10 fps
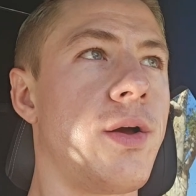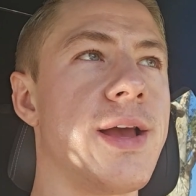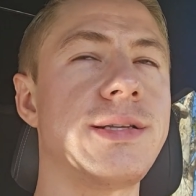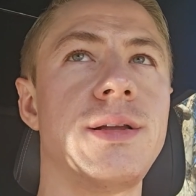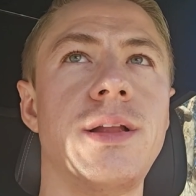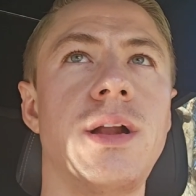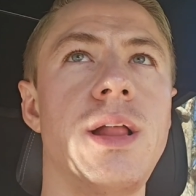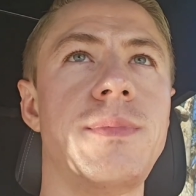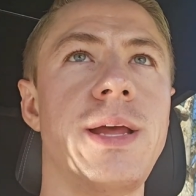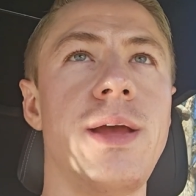Okay, so little
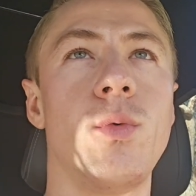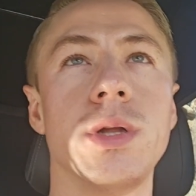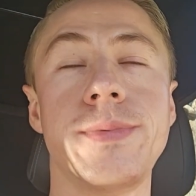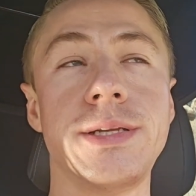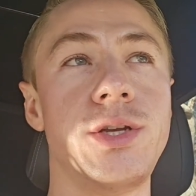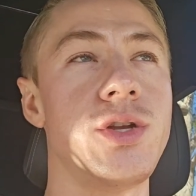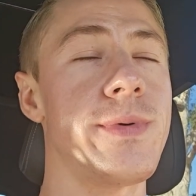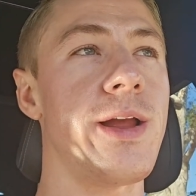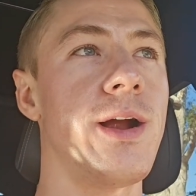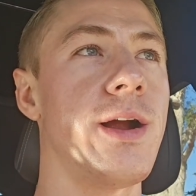update, world's best
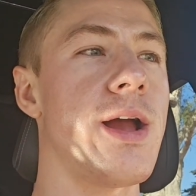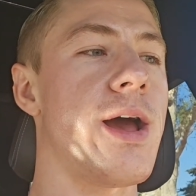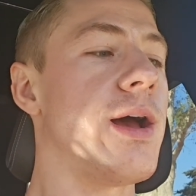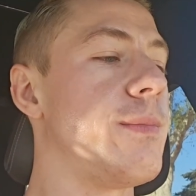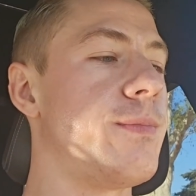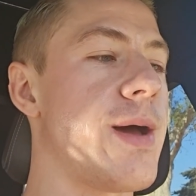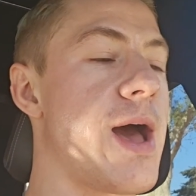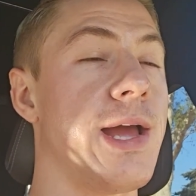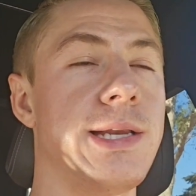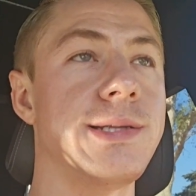YouTuber here,
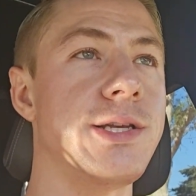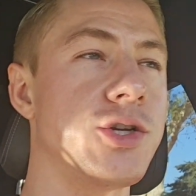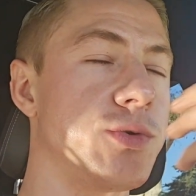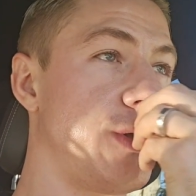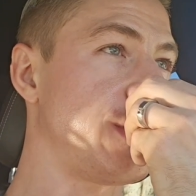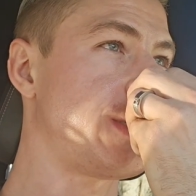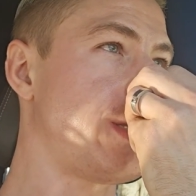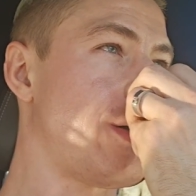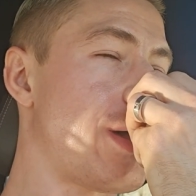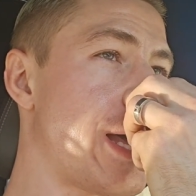behind as usual.
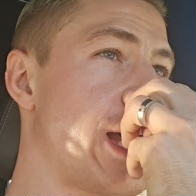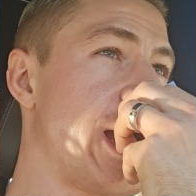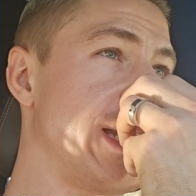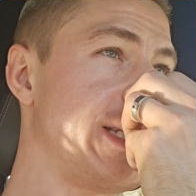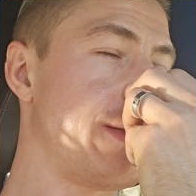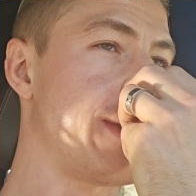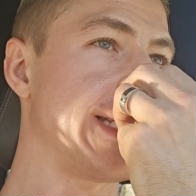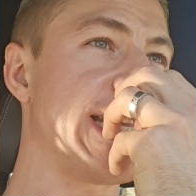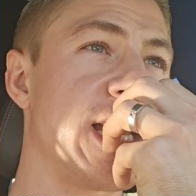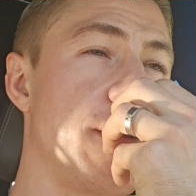So I did
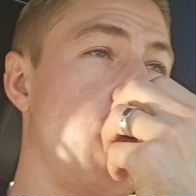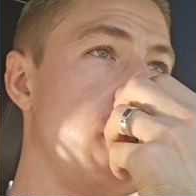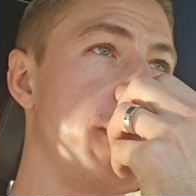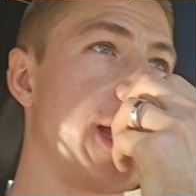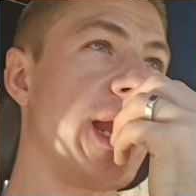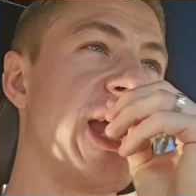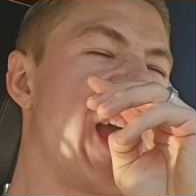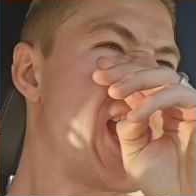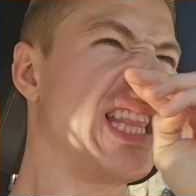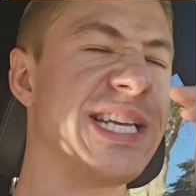my second appointment.
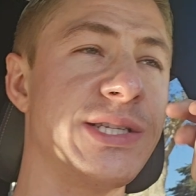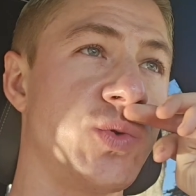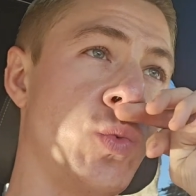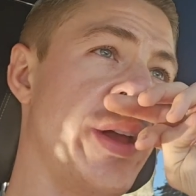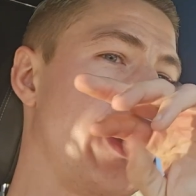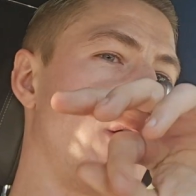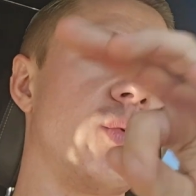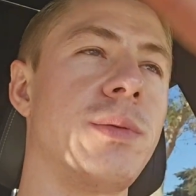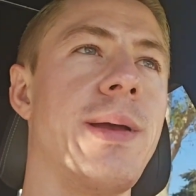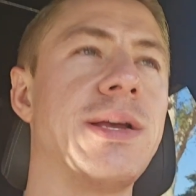It had this
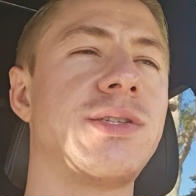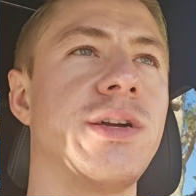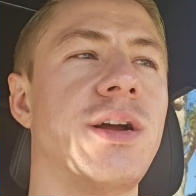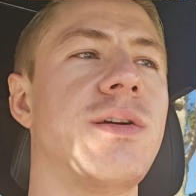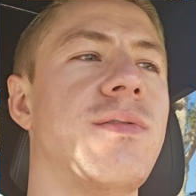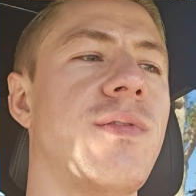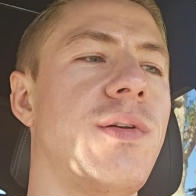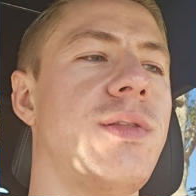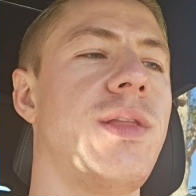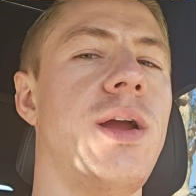weird with BankServe.
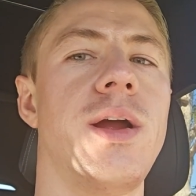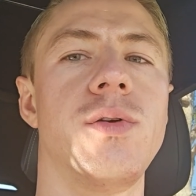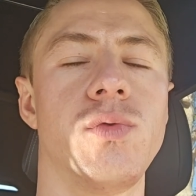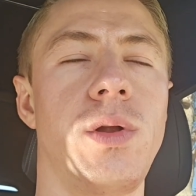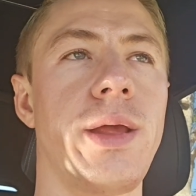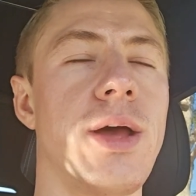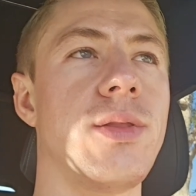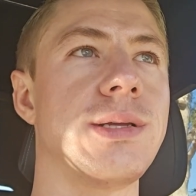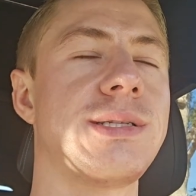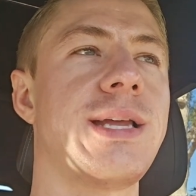They're rolling
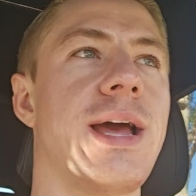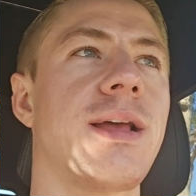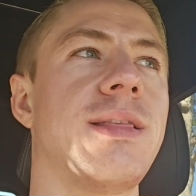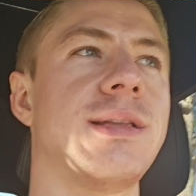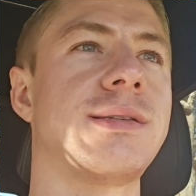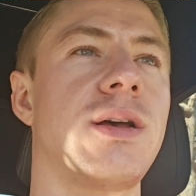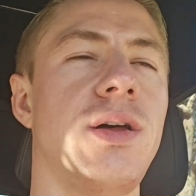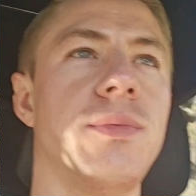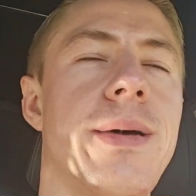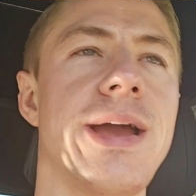out this tech that's
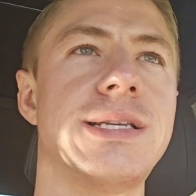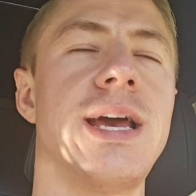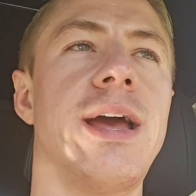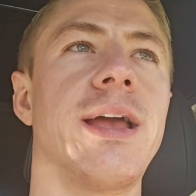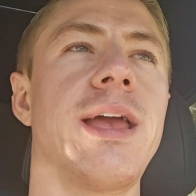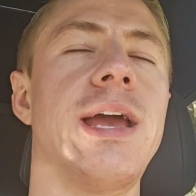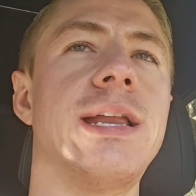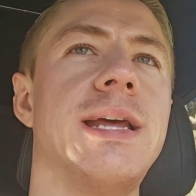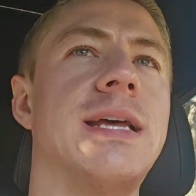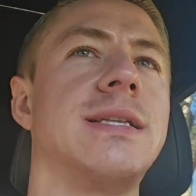called MyTech,
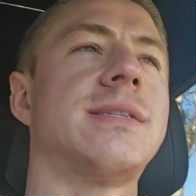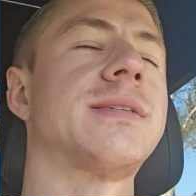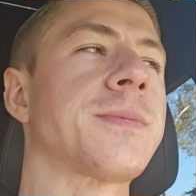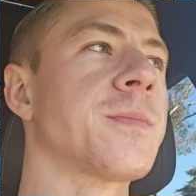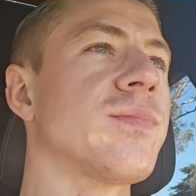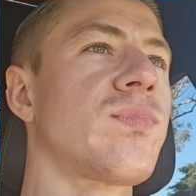and it's